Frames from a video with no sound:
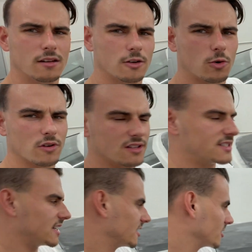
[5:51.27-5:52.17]
cordless
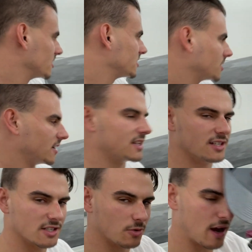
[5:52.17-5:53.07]
sander, so I need to
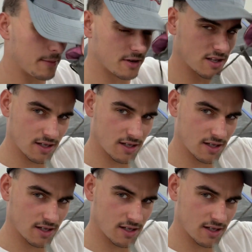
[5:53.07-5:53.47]
swap.